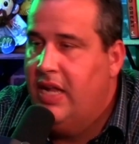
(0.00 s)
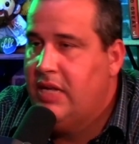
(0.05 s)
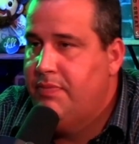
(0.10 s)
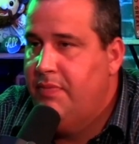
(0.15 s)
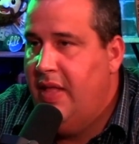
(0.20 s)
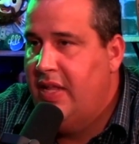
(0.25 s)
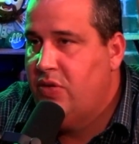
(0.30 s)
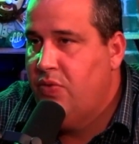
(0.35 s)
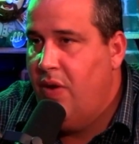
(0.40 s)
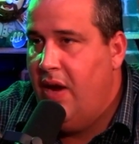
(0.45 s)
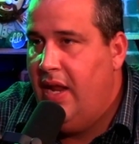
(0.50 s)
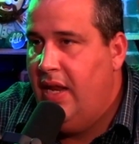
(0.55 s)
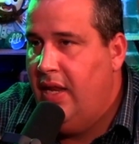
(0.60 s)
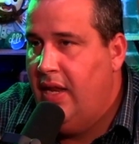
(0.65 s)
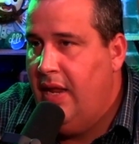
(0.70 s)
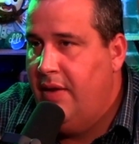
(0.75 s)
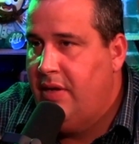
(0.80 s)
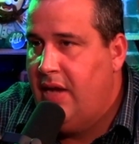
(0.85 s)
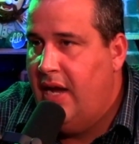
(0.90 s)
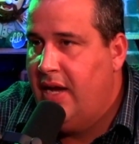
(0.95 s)
That's where
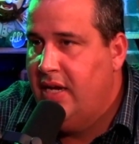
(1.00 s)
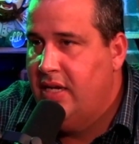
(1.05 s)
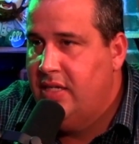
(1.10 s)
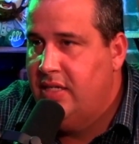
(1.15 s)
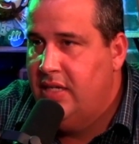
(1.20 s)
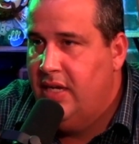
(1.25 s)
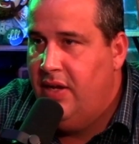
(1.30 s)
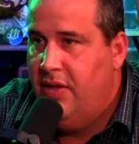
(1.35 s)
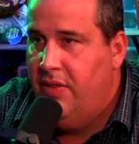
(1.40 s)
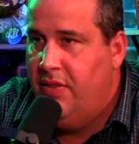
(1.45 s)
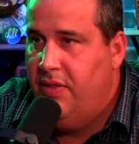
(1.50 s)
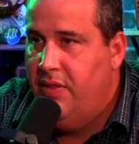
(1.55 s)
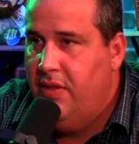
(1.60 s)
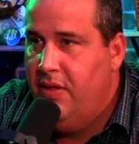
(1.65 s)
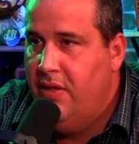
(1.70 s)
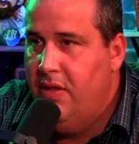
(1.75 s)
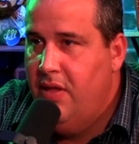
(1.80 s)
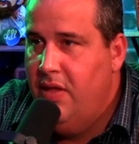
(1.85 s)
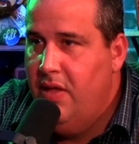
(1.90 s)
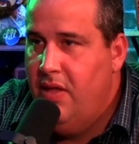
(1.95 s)
I could sit on.
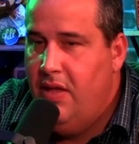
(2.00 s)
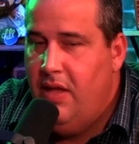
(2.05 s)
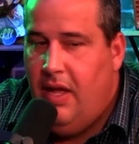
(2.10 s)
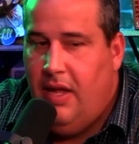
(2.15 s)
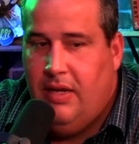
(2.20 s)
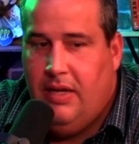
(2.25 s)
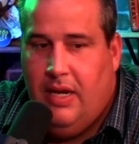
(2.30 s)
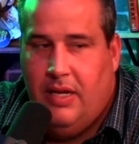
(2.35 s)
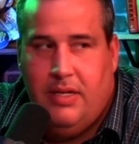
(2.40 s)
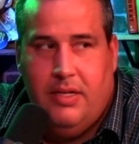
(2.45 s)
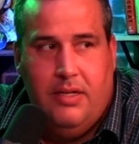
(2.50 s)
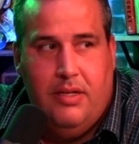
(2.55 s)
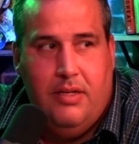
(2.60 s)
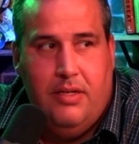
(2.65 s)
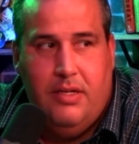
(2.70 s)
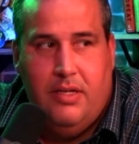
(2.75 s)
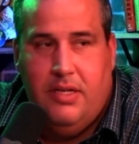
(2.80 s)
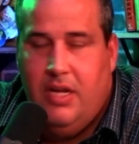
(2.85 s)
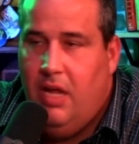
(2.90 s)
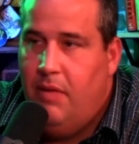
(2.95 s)
I
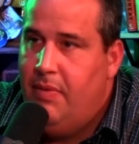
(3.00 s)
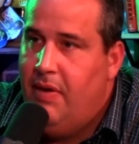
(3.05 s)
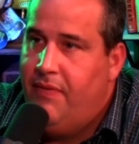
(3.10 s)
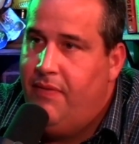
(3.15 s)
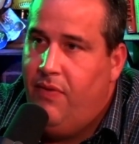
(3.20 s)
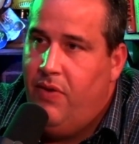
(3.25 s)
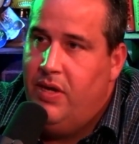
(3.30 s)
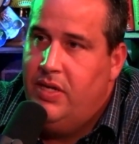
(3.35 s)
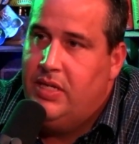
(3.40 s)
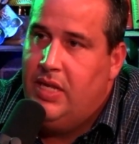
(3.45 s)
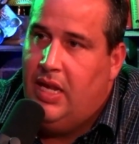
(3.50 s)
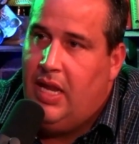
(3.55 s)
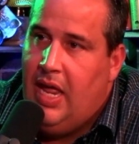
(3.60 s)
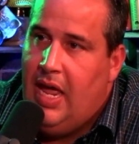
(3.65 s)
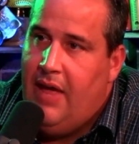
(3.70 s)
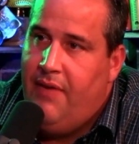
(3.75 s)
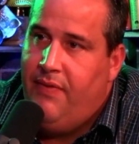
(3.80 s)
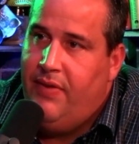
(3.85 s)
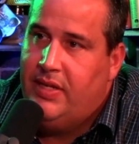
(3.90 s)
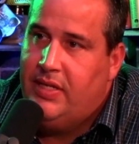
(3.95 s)
tell my friends that
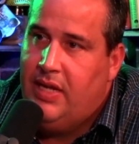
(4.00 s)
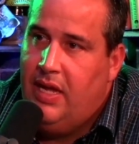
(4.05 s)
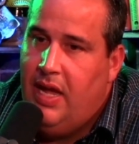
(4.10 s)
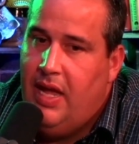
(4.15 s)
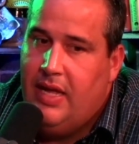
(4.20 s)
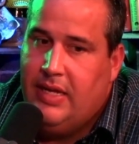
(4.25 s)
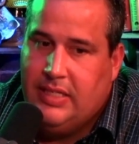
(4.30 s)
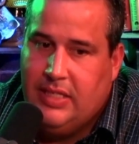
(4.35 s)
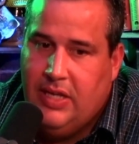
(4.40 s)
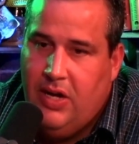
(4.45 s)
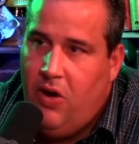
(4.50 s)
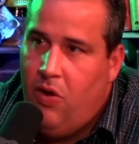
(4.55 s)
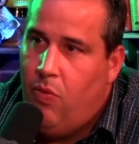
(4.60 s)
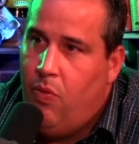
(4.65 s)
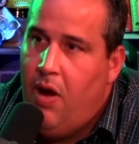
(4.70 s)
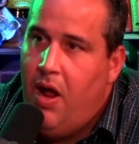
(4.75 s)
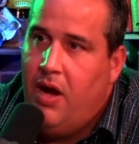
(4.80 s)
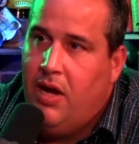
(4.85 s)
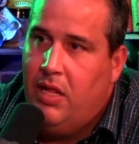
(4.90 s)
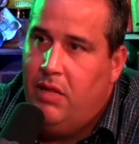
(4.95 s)
laugh. I say I sit on a
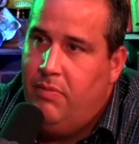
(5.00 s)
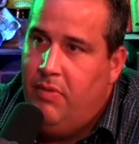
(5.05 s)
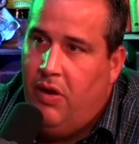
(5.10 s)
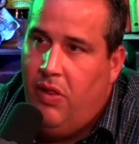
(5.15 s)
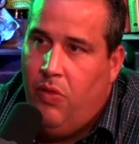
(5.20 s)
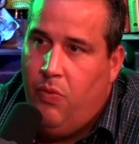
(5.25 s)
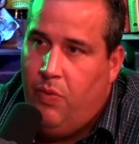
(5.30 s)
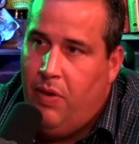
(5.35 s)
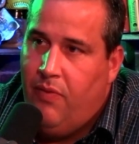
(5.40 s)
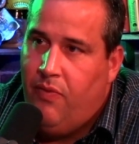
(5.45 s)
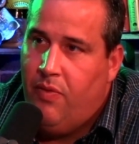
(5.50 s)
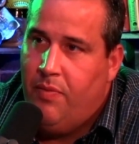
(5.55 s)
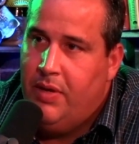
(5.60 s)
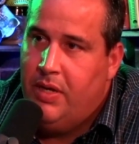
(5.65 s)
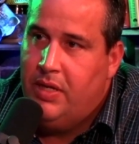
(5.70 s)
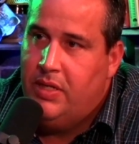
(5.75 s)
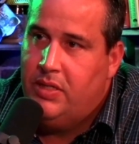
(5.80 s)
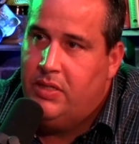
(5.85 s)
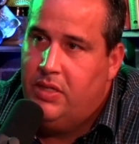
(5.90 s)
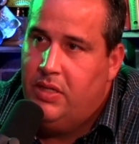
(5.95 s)
rock in the middle of the river,
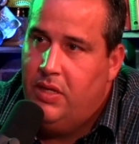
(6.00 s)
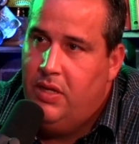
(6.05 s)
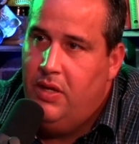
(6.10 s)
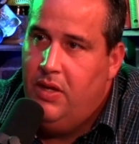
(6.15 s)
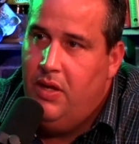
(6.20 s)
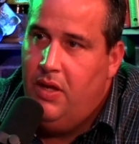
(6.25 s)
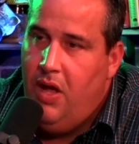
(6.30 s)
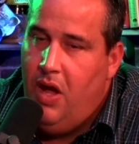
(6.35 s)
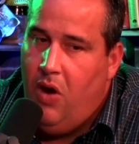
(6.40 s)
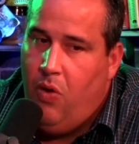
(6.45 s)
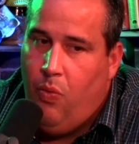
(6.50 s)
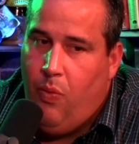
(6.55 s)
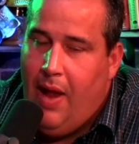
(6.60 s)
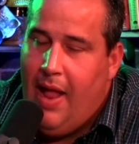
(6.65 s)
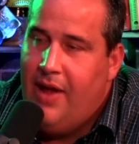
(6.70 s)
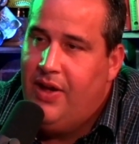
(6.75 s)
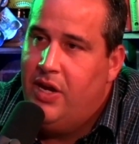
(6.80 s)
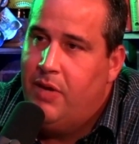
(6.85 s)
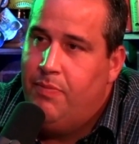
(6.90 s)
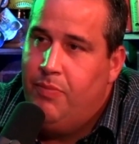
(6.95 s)
but it's a
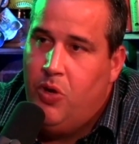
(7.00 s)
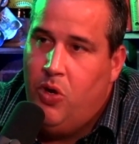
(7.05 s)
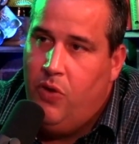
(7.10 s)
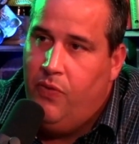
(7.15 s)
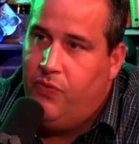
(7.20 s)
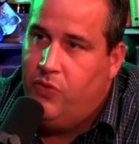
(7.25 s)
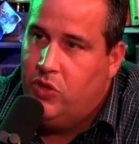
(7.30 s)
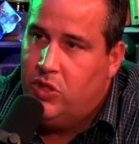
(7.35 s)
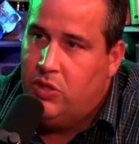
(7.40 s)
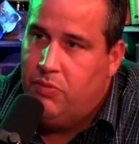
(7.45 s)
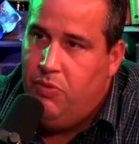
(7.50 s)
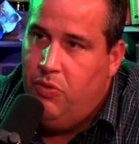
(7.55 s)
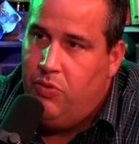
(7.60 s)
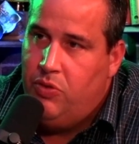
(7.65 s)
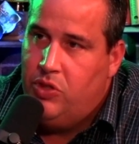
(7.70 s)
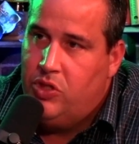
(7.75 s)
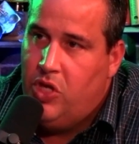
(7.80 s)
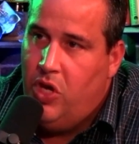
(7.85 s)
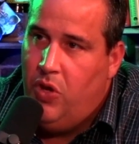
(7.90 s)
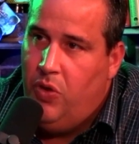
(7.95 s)
rounded, beautiful, smooth
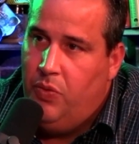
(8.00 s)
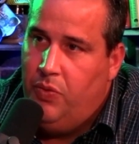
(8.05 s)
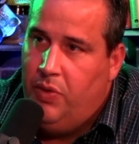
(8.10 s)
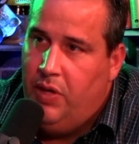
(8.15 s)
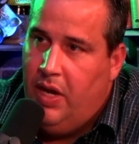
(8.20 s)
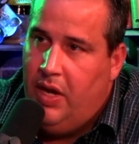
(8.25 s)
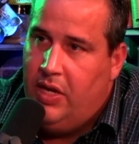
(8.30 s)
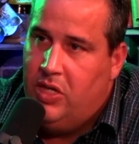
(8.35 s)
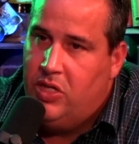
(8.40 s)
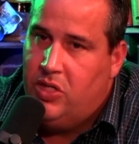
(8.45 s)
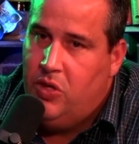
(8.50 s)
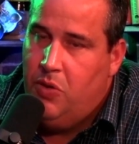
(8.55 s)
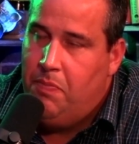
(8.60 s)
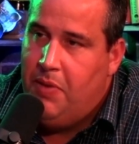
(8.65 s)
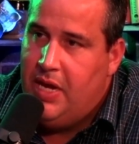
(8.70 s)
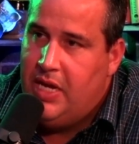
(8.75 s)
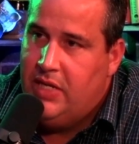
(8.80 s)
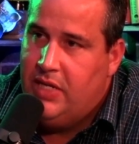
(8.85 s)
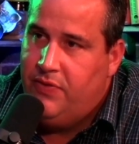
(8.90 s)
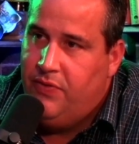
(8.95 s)
stone, and it's so
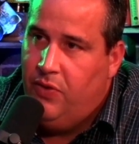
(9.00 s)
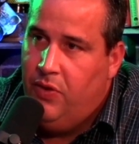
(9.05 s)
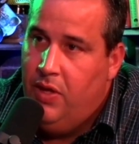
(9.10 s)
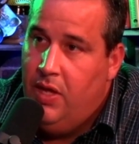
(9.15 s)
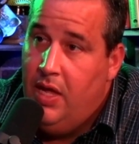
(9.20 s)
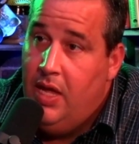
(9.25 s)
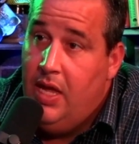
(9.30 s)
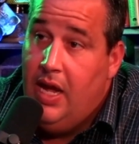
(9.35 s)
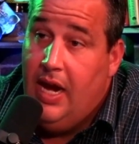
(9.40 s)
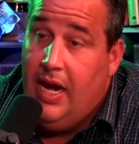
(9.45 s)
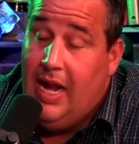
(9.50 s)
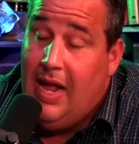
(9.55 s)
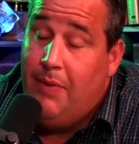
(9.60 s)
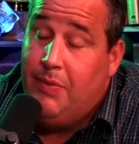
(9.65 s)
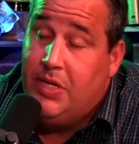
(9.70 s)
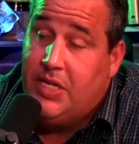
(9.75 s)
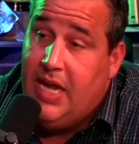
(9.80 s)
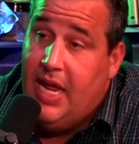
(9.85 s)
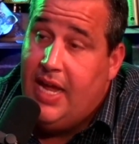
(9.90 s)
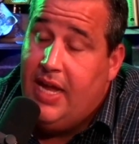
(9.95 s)
peaceful. And I
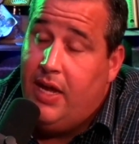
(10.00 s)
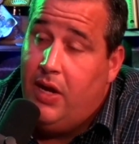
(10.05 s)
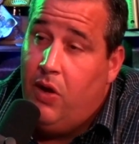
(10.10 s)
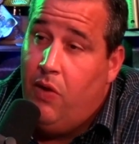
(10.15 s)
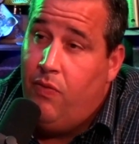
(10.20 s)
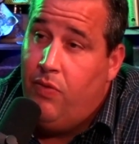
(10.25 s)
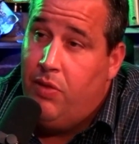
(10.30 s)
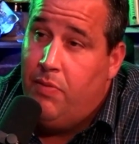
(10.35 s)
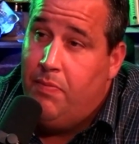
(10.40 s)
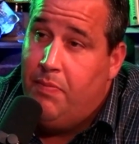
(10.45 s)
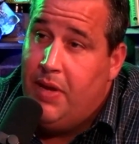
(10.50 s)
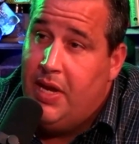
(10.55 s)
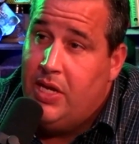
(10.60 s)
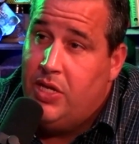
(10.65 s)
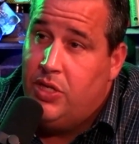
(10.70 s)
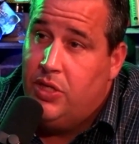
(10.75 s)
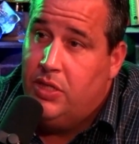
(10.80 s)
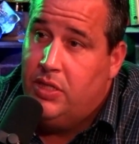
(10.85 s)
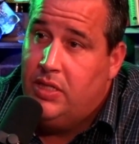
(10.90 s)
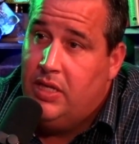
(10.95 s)
would take it over the
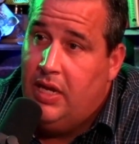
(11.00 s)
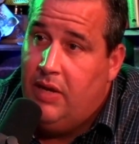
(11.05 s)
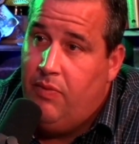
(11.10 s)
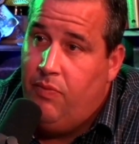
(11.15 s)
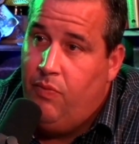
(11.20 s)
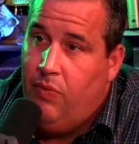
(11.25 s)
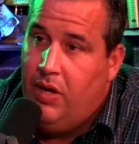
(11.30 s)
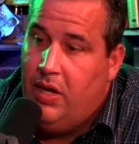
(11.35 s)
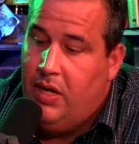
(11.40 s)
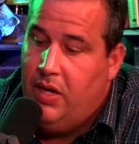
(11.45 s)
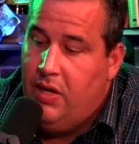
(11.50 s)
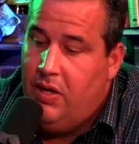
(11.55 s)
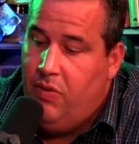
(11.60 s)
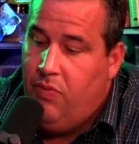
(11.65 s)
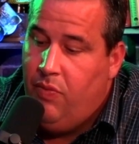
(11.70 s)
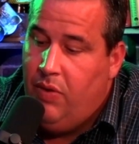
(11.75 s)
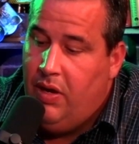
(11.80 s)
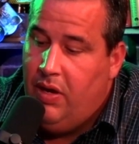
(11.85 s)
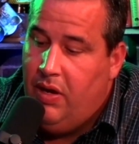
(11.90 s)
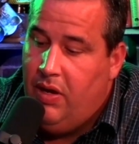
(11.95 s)
beaches, and
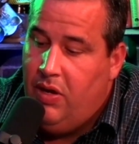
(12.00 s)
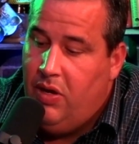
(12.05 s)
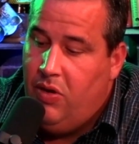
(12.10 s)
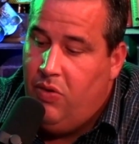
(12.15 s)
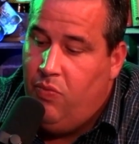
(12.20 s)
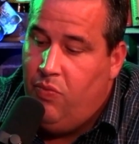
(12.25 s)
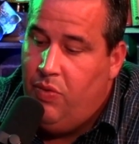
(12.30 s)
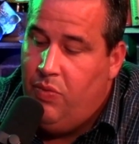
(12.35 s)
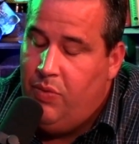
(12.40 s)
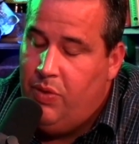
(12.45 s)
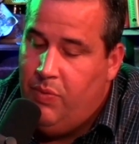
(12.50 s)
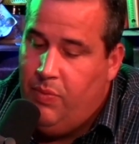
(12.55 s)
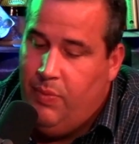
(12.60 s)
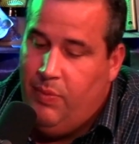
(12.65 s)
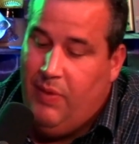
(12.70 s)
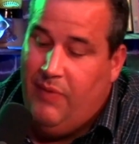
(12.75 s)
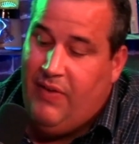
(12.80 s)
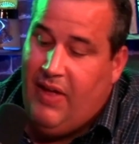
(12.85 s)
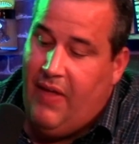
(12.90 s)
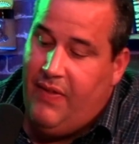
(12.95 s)

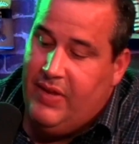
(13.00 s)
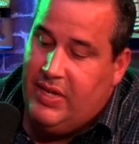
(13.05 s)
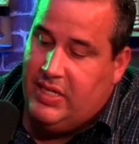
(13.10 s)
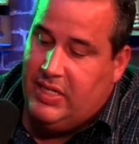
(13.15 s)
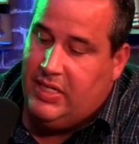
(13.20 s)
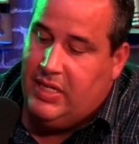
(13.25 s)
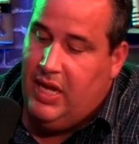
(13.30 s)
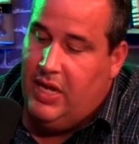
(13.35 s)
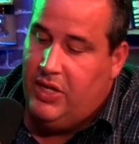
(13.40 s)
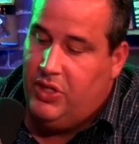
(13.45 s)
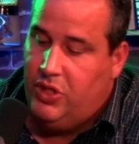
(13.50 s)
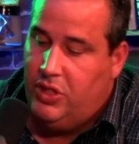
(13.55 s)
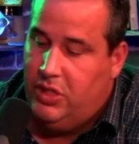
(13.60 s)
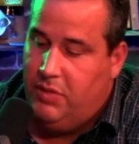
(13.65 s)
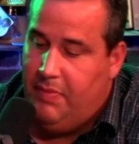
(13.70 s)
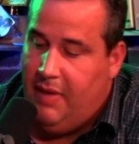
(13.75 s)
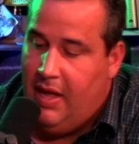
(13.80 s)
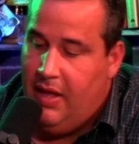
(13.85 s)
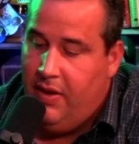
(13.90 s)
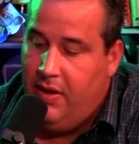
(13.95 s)
we've had these discussions
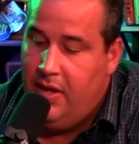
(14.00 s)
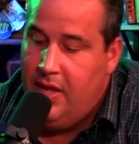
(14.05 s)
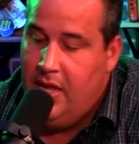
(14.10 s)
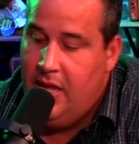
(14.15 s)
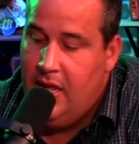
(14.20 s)
about